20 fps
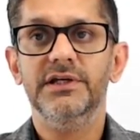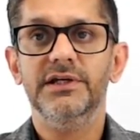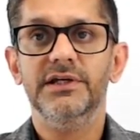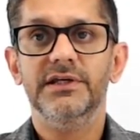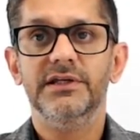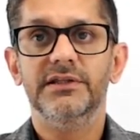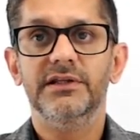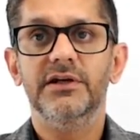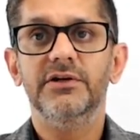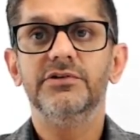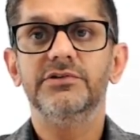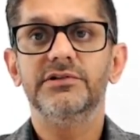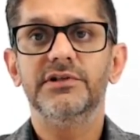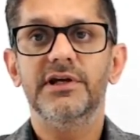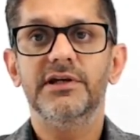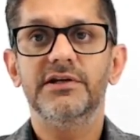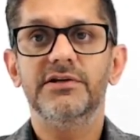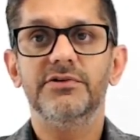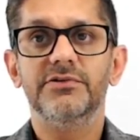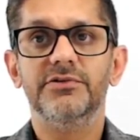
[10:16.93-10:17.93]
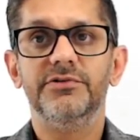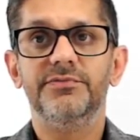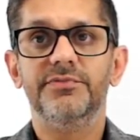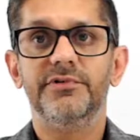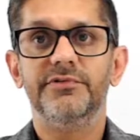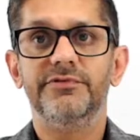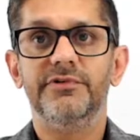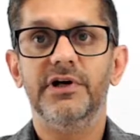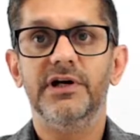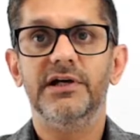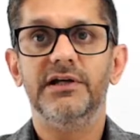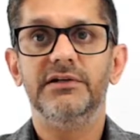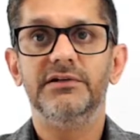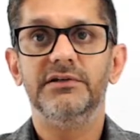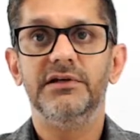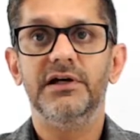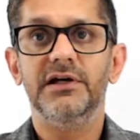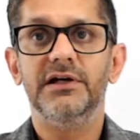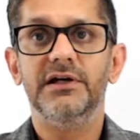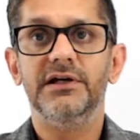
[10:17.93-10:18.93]
That looks like a good profile,
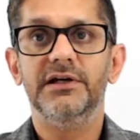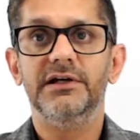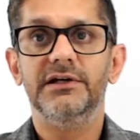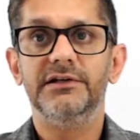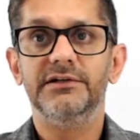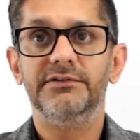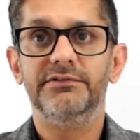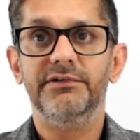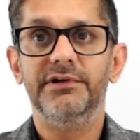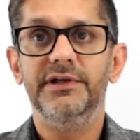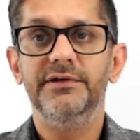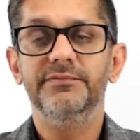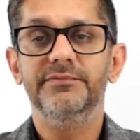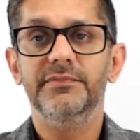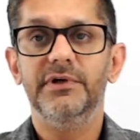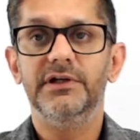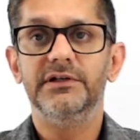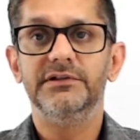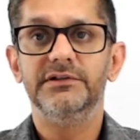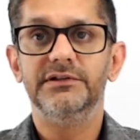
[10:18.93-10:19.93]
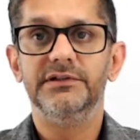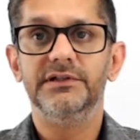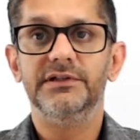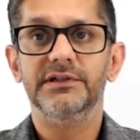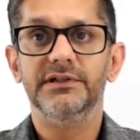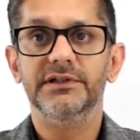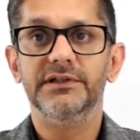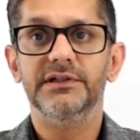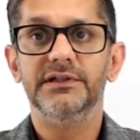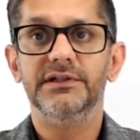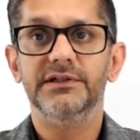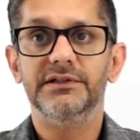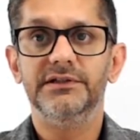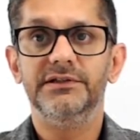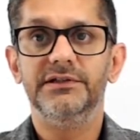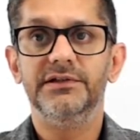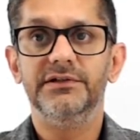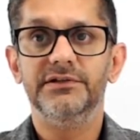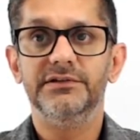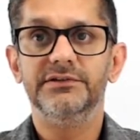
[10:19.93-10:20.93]
Dream, but
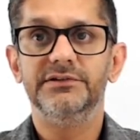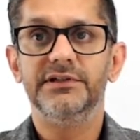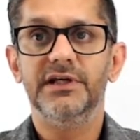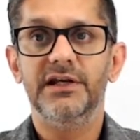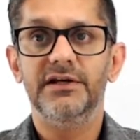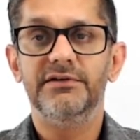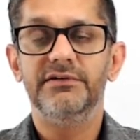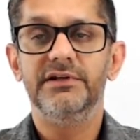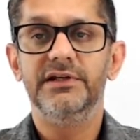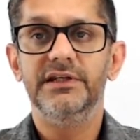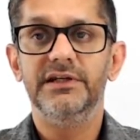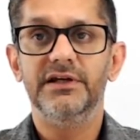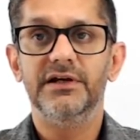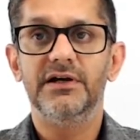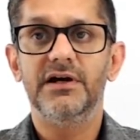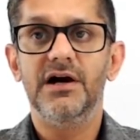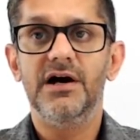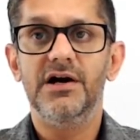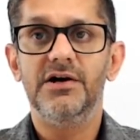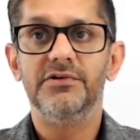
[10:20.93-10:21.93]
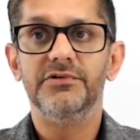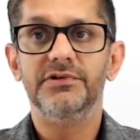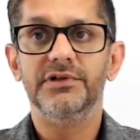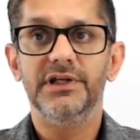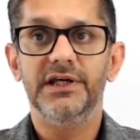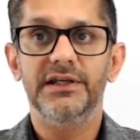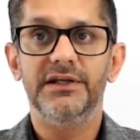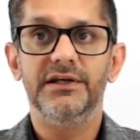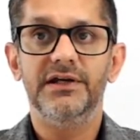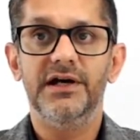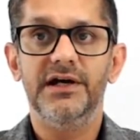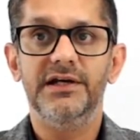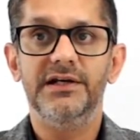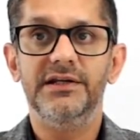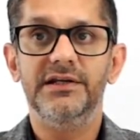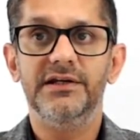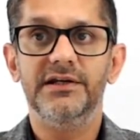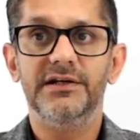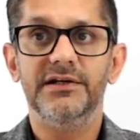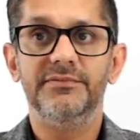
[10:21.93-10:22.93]
salary in account and IT
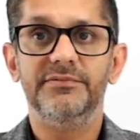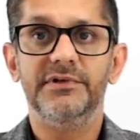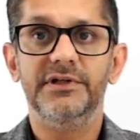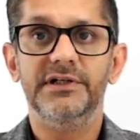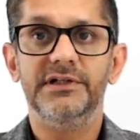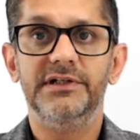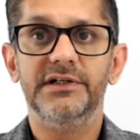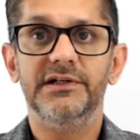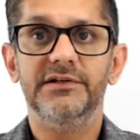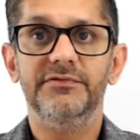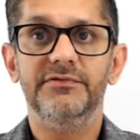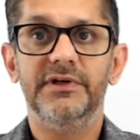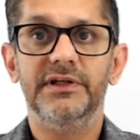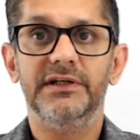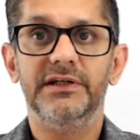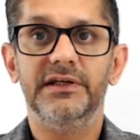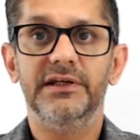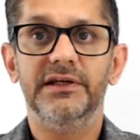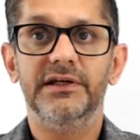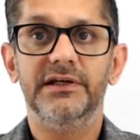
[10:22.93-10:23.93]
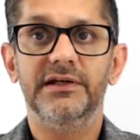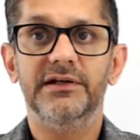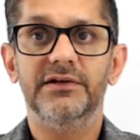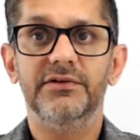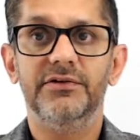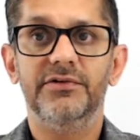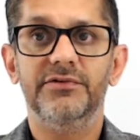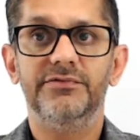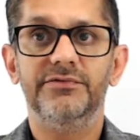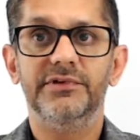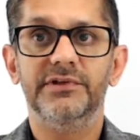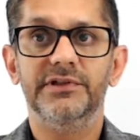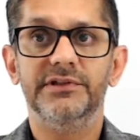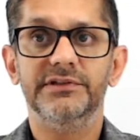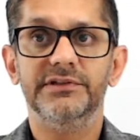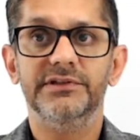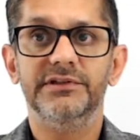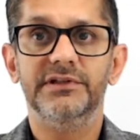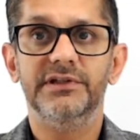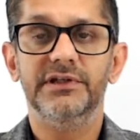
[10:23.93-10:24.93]
are updated. When can I get offer? Is
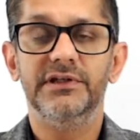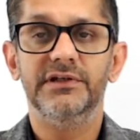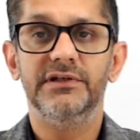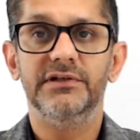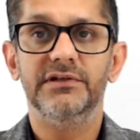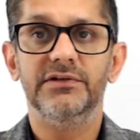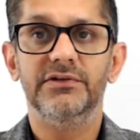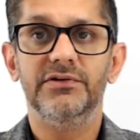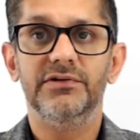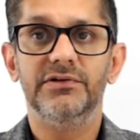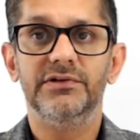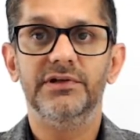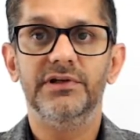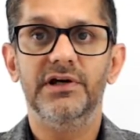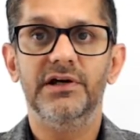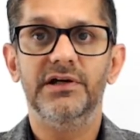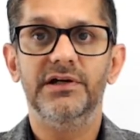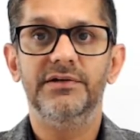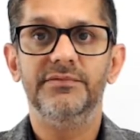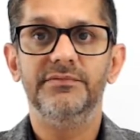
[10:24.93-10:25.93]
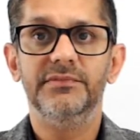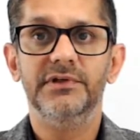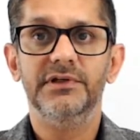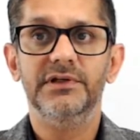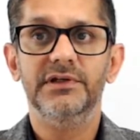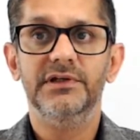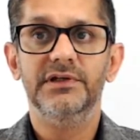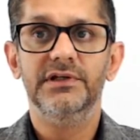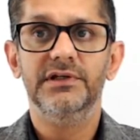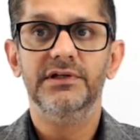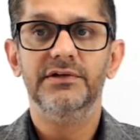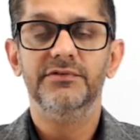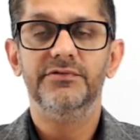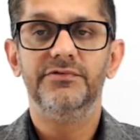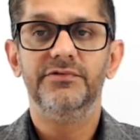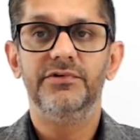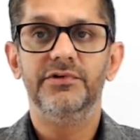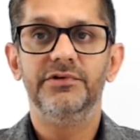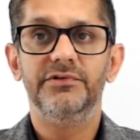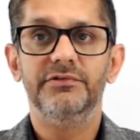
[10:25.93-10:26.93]
it taking a long time
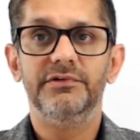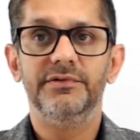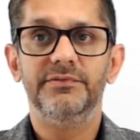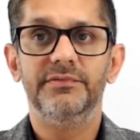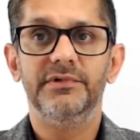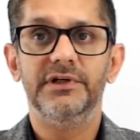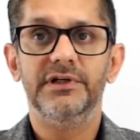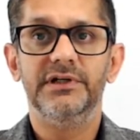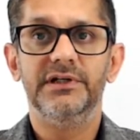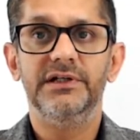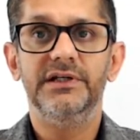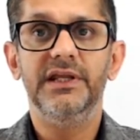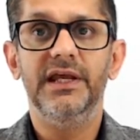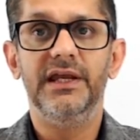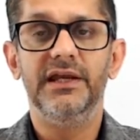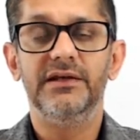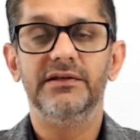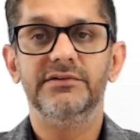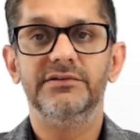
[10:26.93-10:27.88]
for November intake?